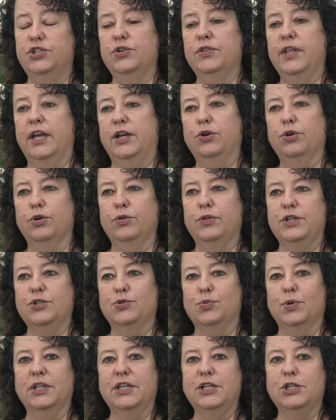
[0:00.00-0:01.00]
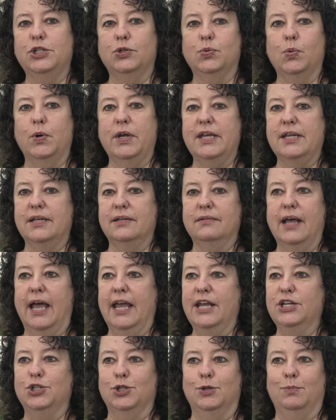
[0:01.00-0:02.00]
year they grew these really sweet
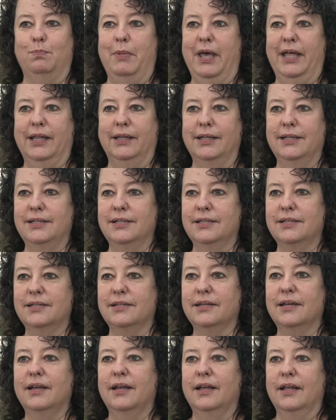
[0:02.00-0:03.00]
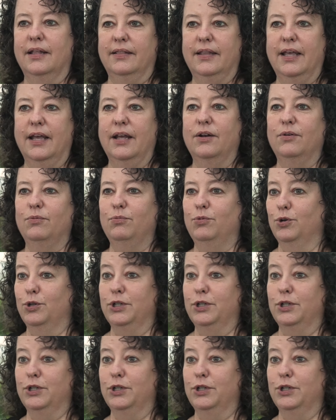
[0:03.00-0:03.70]
Asian melons that were